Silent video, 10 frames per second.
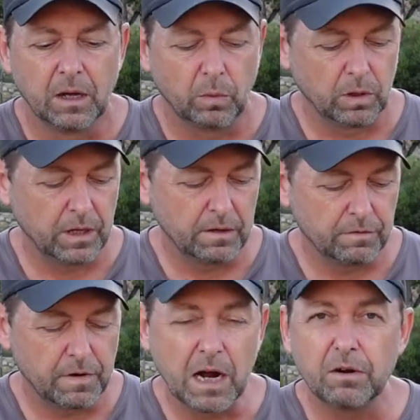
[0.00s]
we'll then
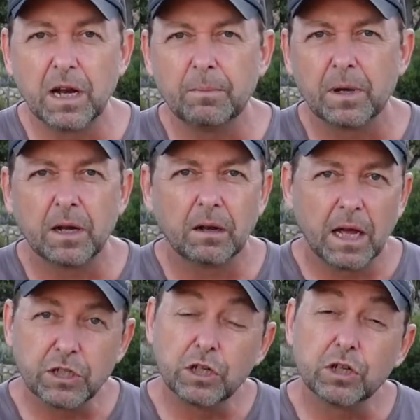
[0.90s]
fire it up, and I'll
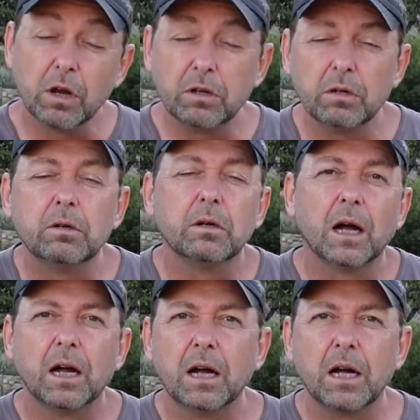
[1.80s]
actually show you
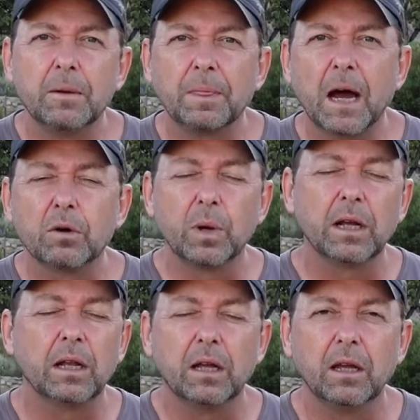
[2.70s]
how
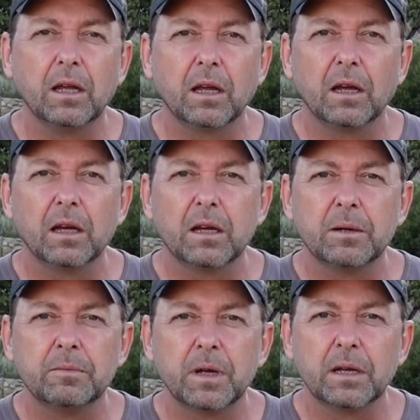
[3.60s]
quickly
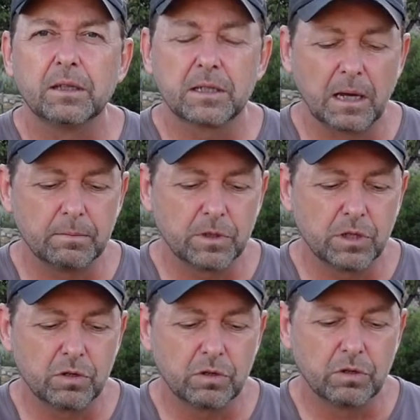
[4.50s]
it comes
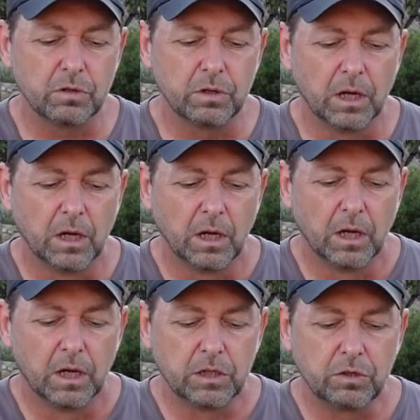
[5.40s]
to
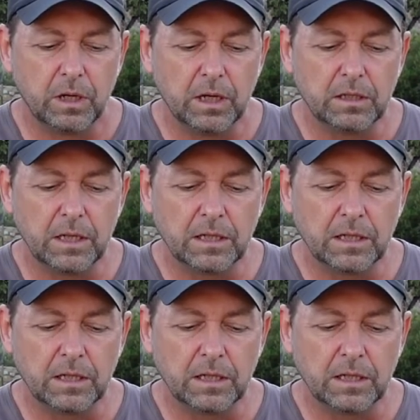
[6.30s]
to eating